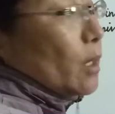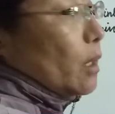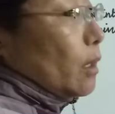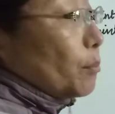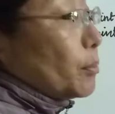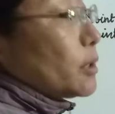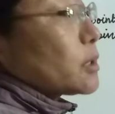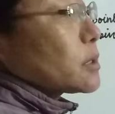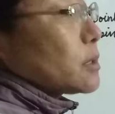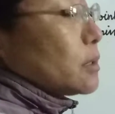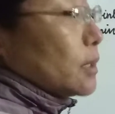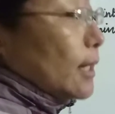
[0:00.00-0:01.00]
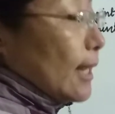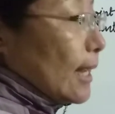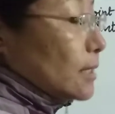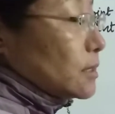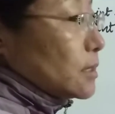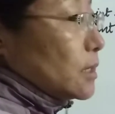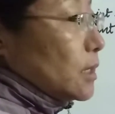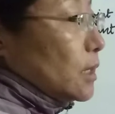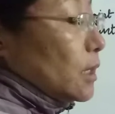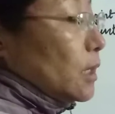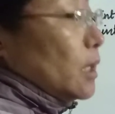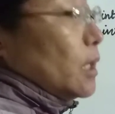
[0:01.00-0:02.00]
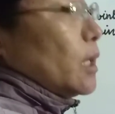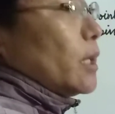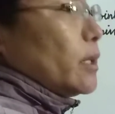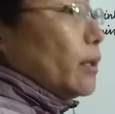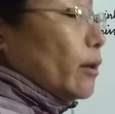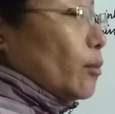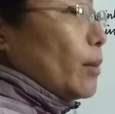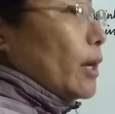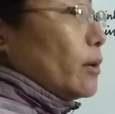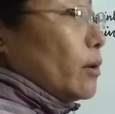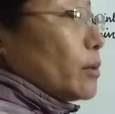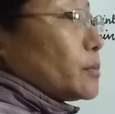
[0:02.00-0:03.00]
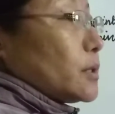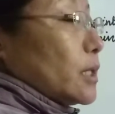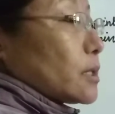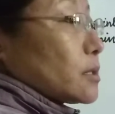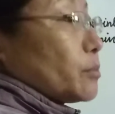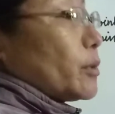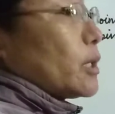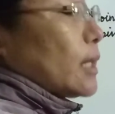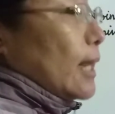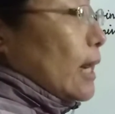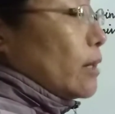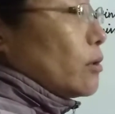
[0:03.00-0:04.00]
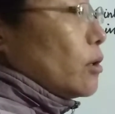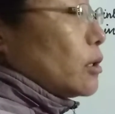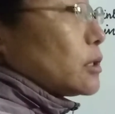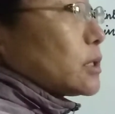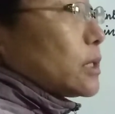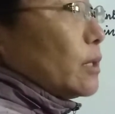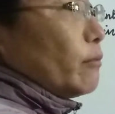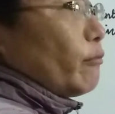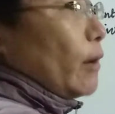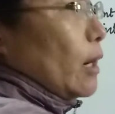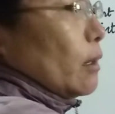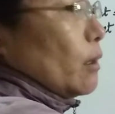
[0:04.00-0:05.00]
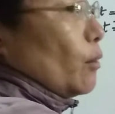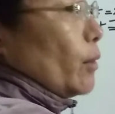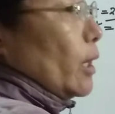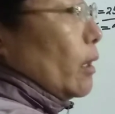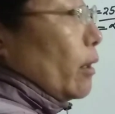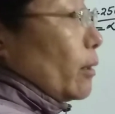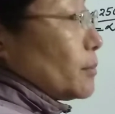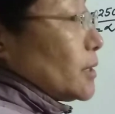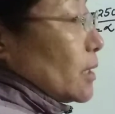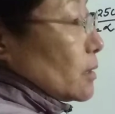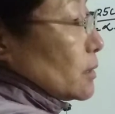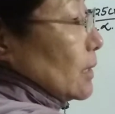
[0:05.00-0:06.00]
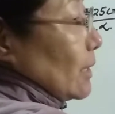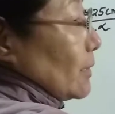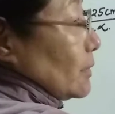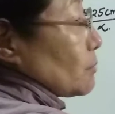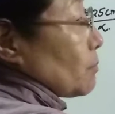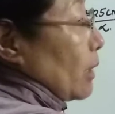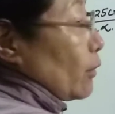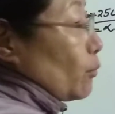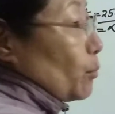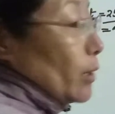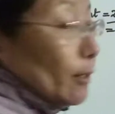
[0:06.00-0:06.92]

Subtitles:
A person can see nearby objects but cannot see far away objects. That is myopia,